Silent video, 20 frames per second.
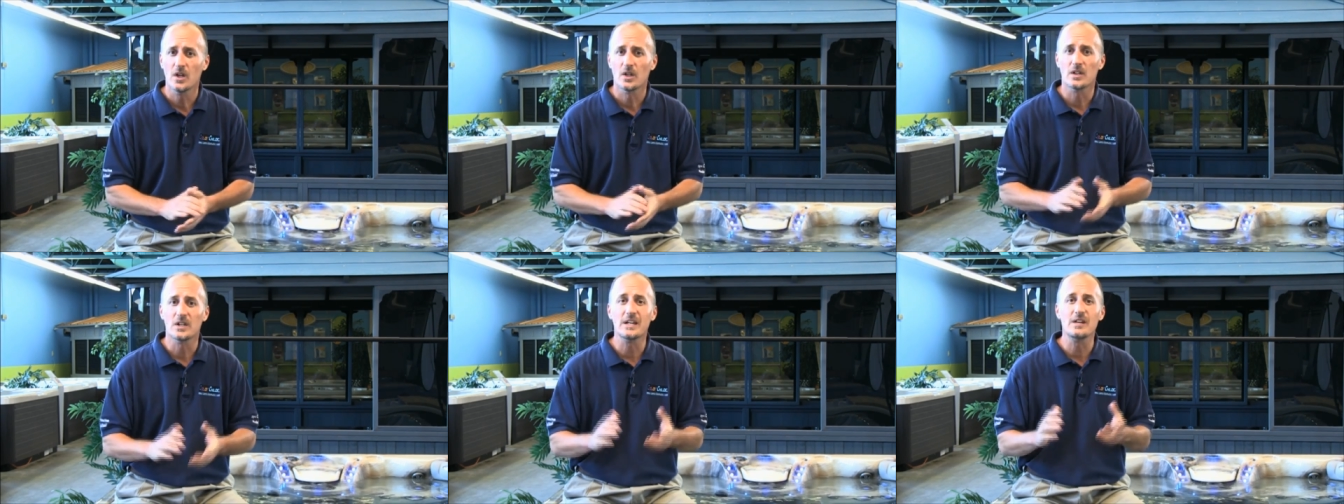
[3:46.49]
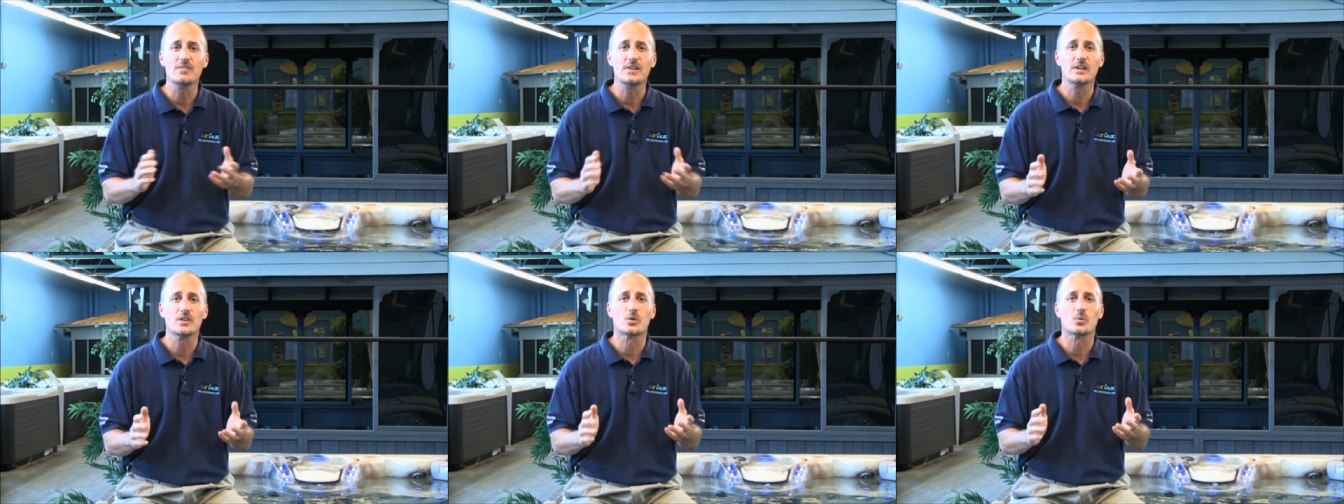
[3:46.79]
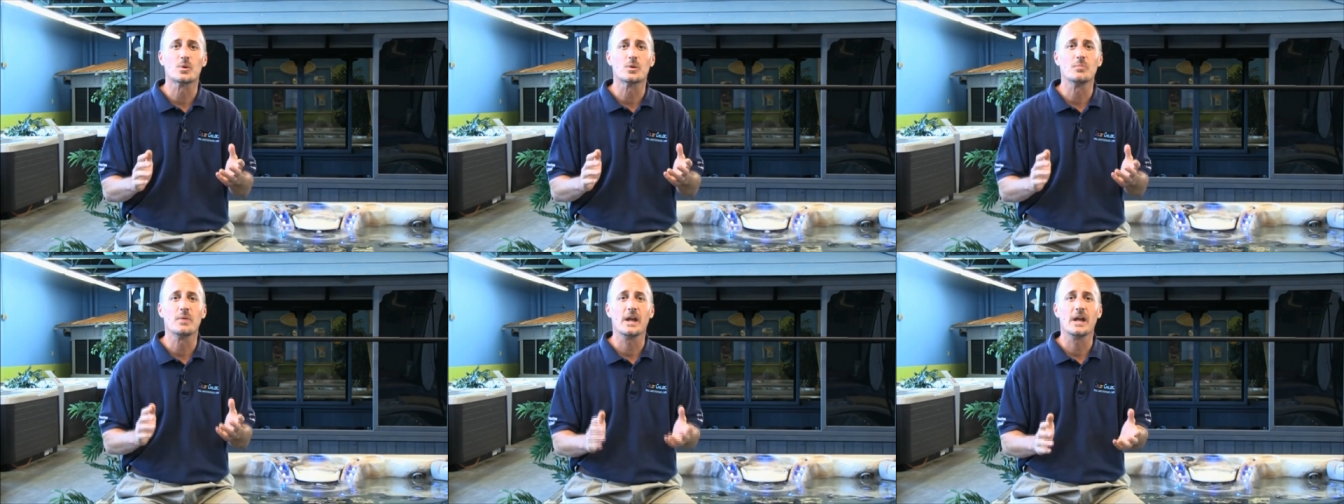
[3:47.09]
leaving the
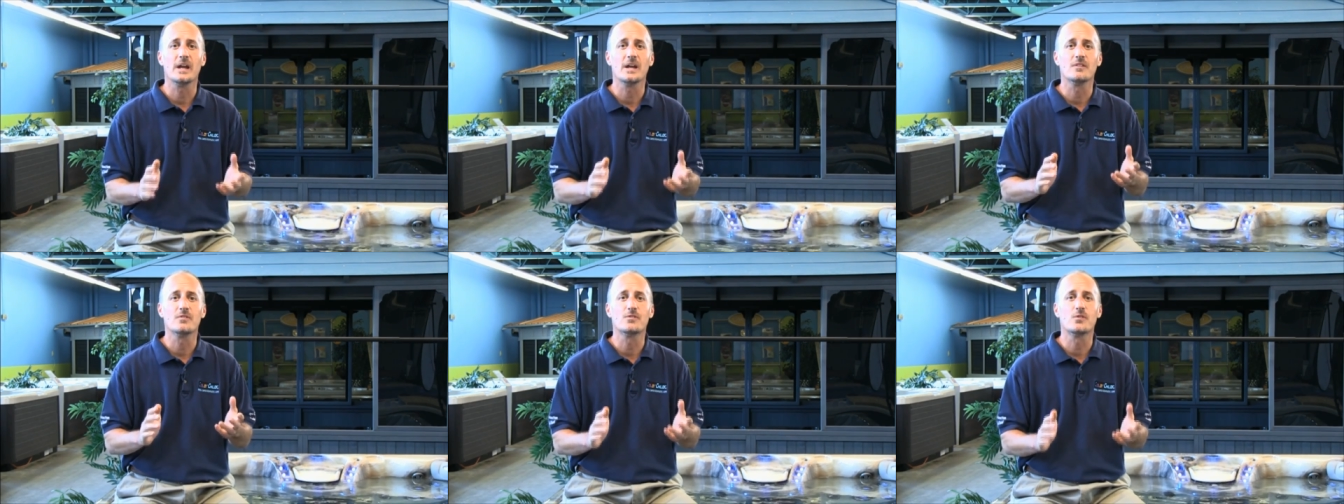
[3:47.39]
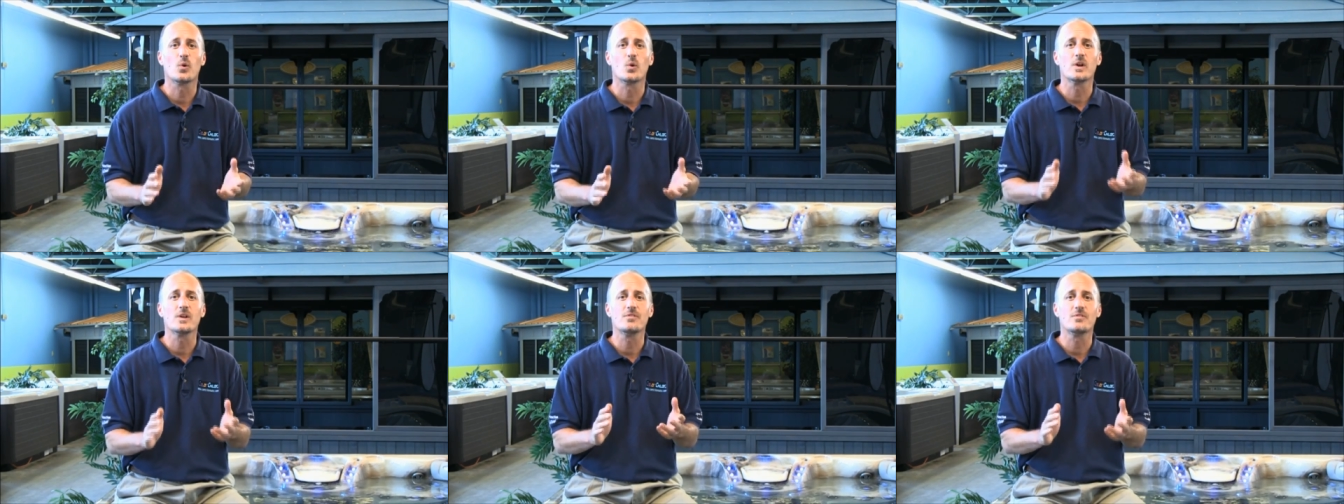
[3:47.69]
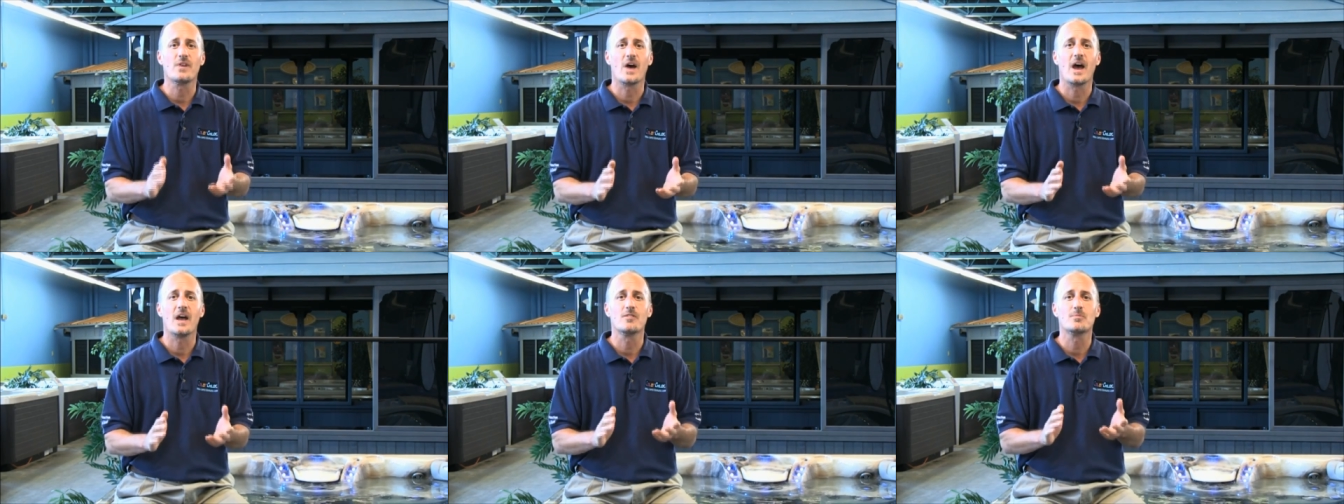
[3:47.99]
remaining
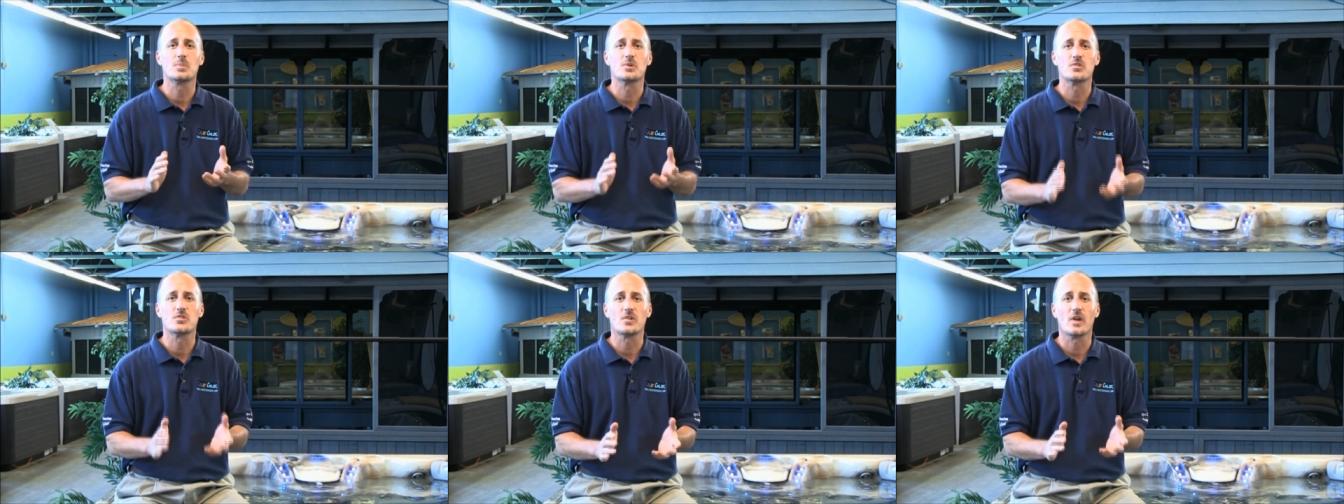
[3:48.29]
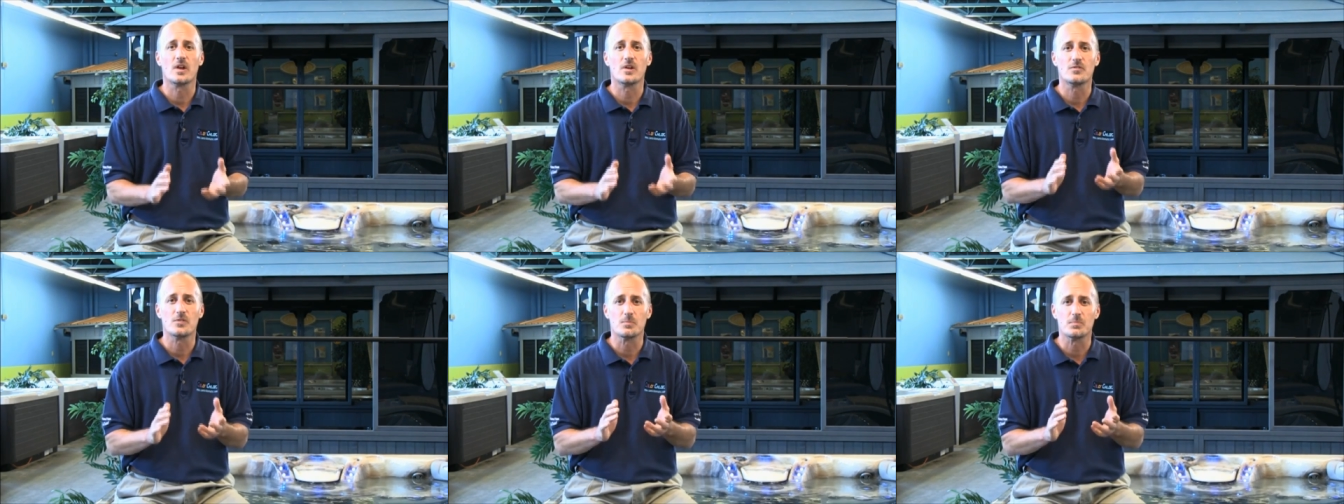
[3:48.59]
45% of